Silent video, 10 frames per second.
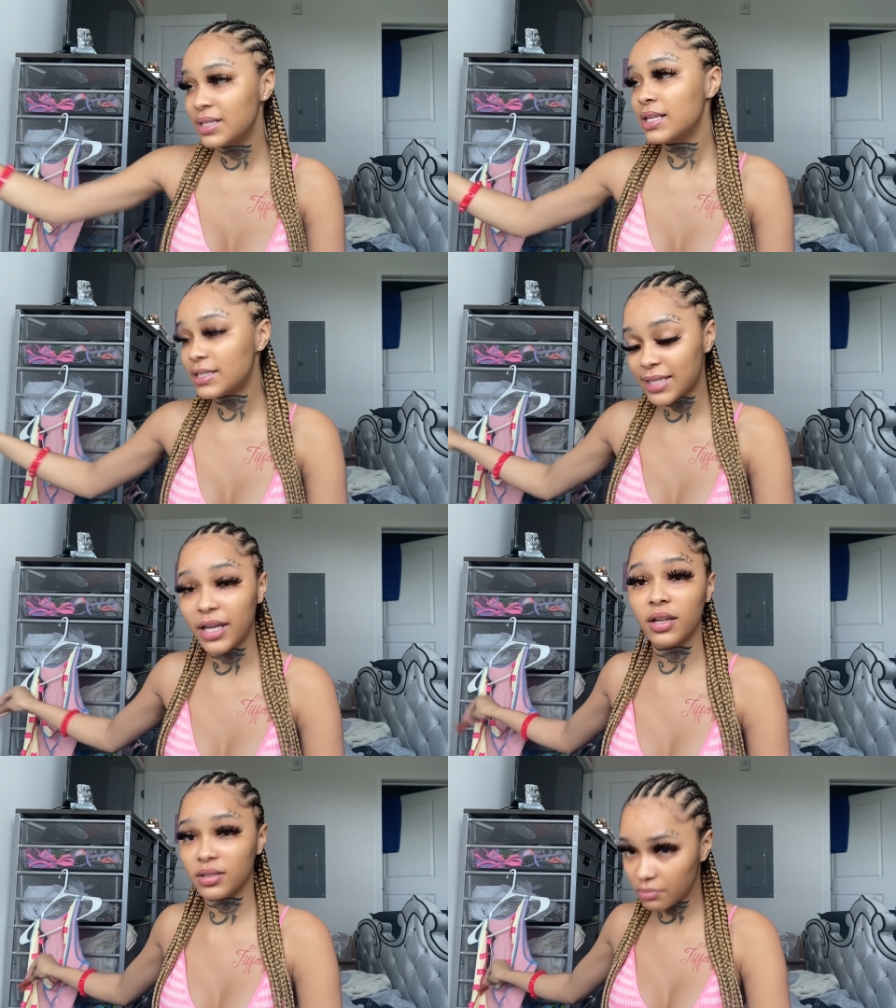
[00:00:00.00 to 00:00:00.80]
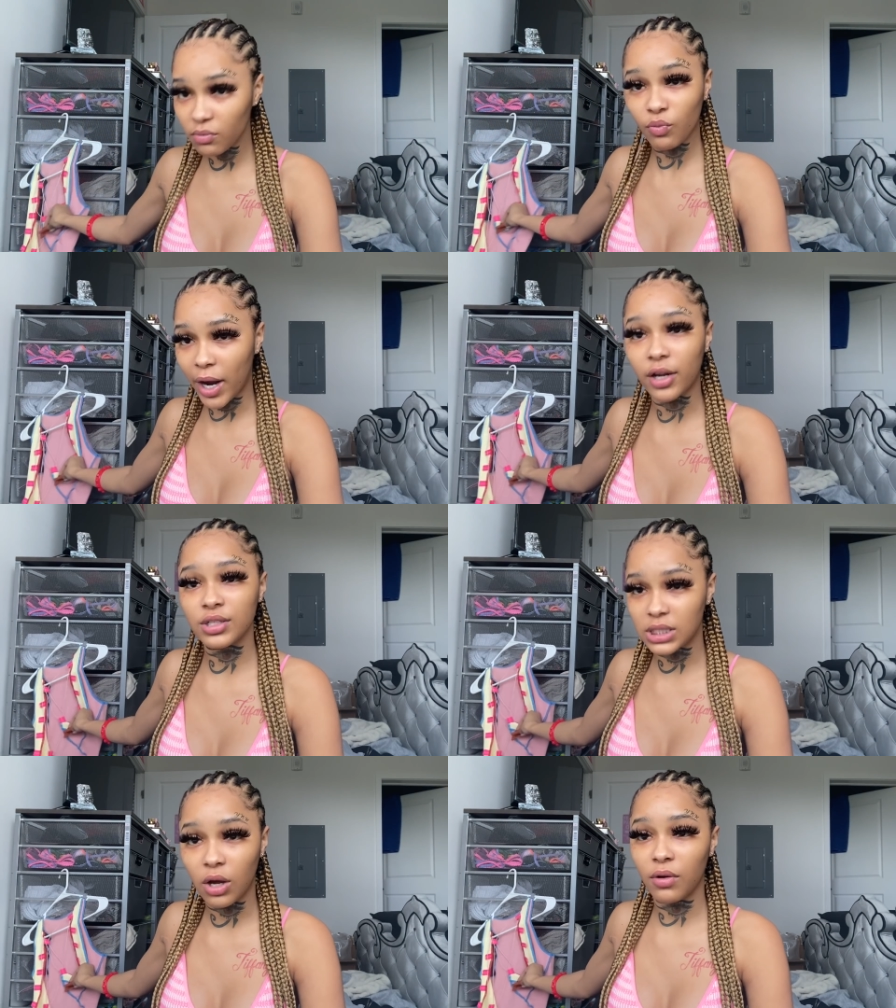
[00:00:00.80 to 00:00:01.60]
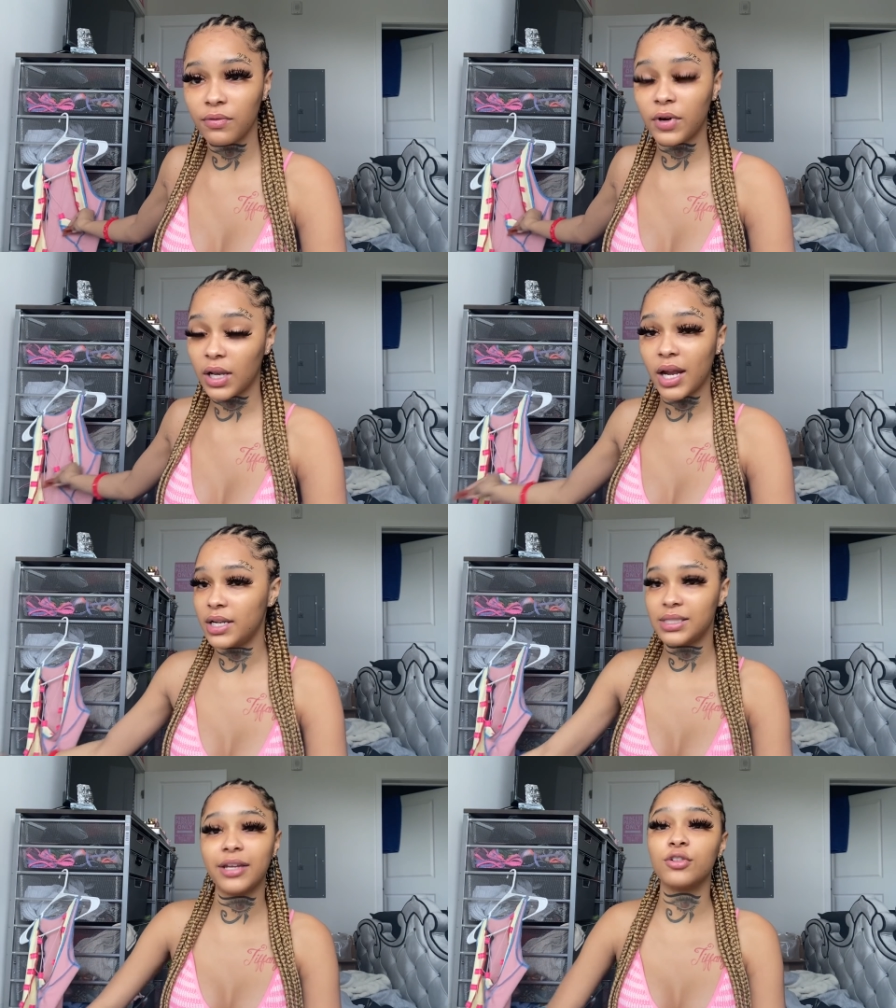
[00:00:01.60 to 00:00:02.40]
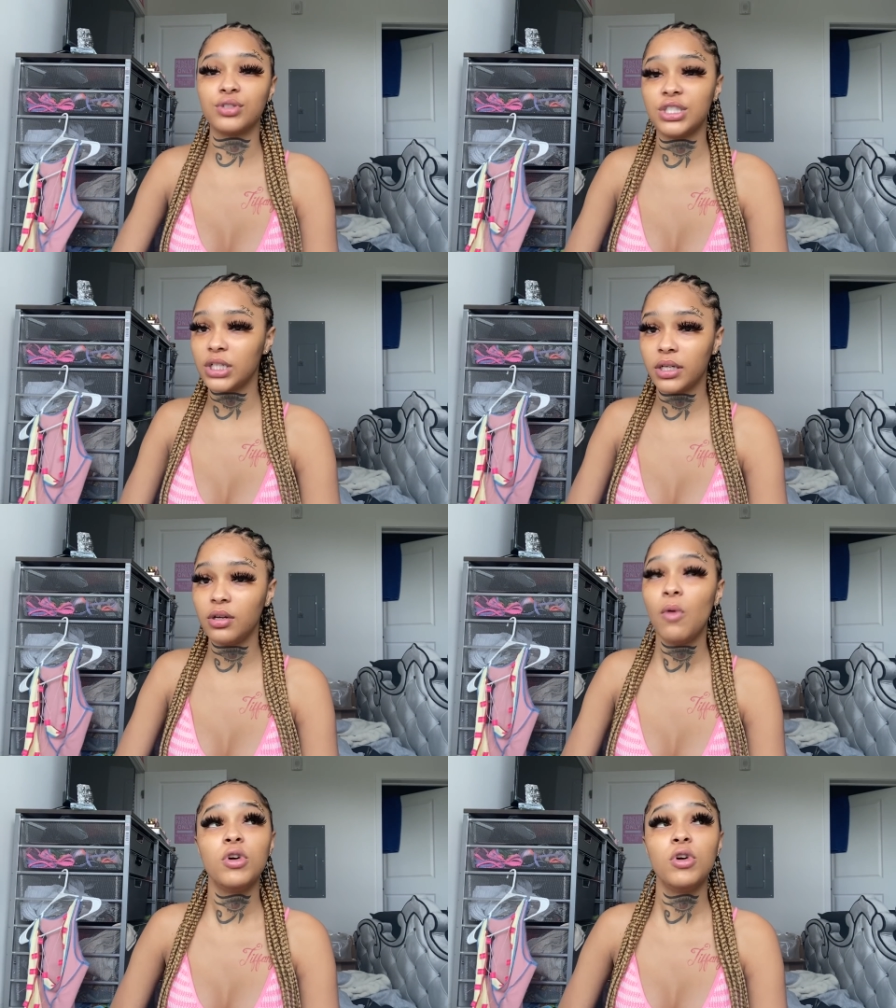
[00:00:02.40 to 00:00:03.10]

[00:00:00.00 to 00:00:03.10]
set the record stone for a lot of this industry shit.